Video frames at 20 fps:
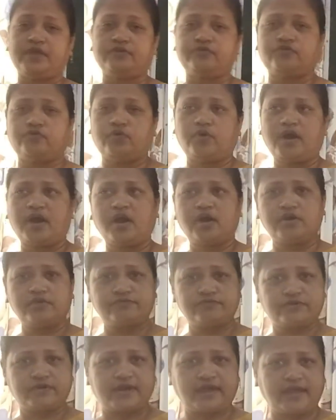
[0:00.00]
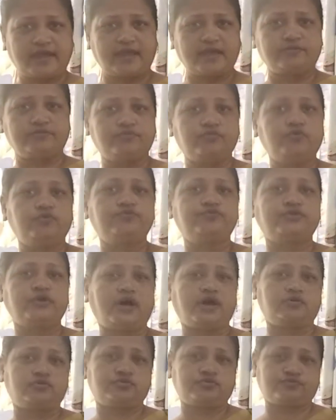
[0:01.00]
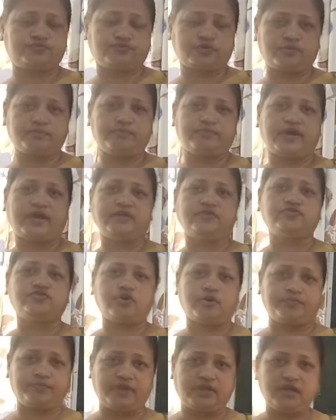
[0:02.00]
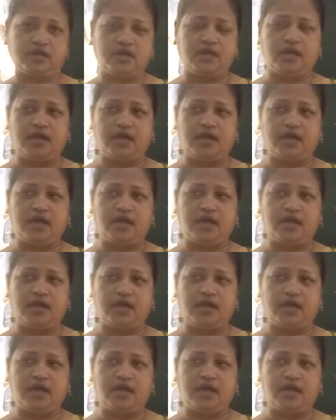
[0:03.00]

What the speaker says: So however, I have moved out from my topic,